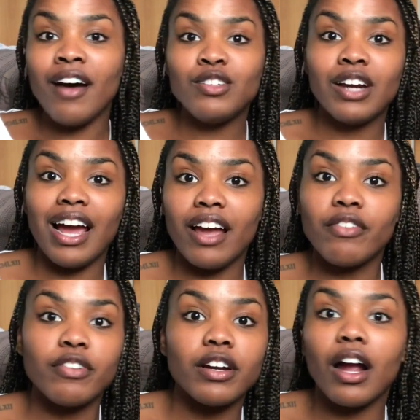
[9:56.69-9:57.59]
off track
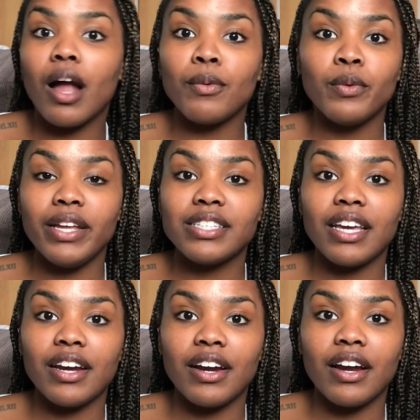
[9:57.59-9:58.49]
for a couple weeks
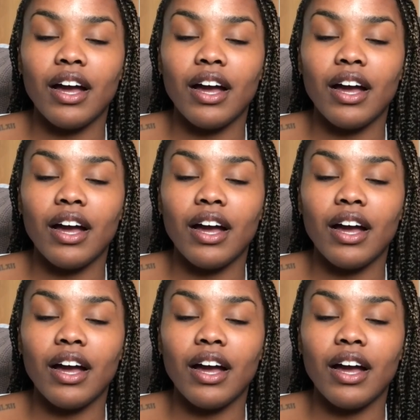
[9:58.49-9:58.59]
there.